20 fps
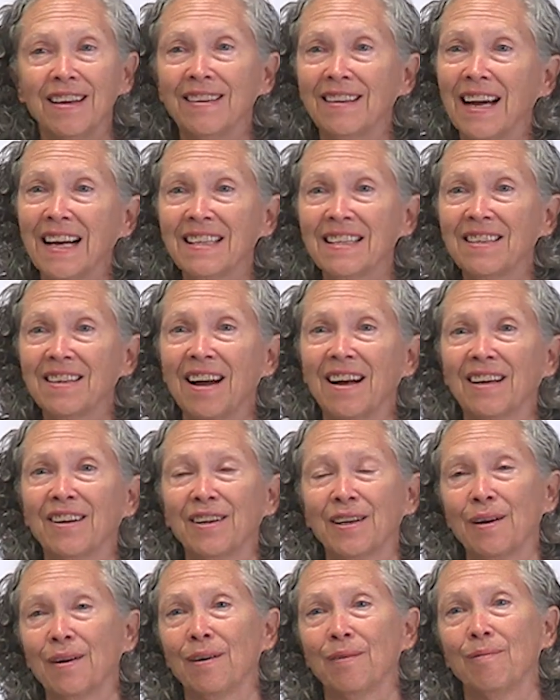That's not
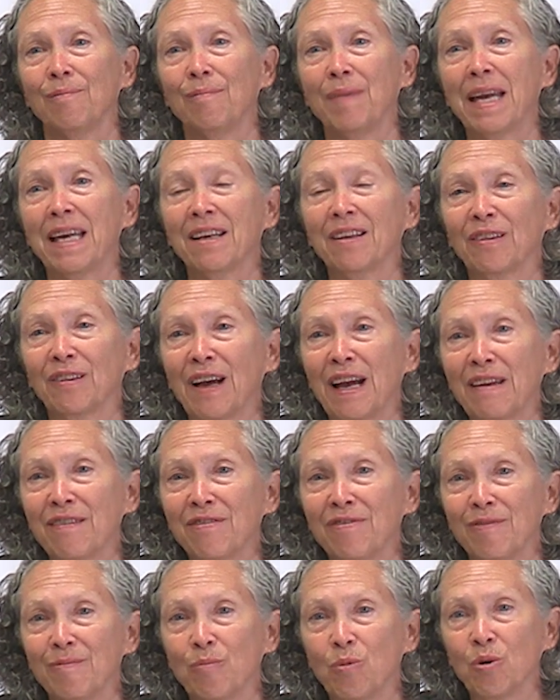going to make
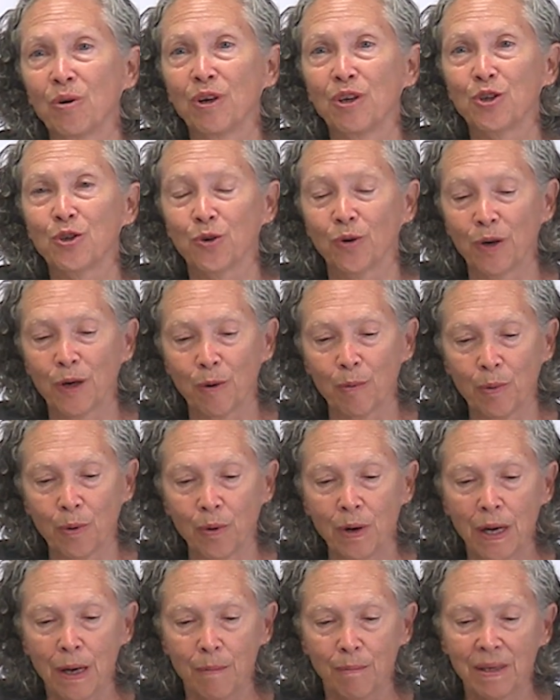life more enjoyable.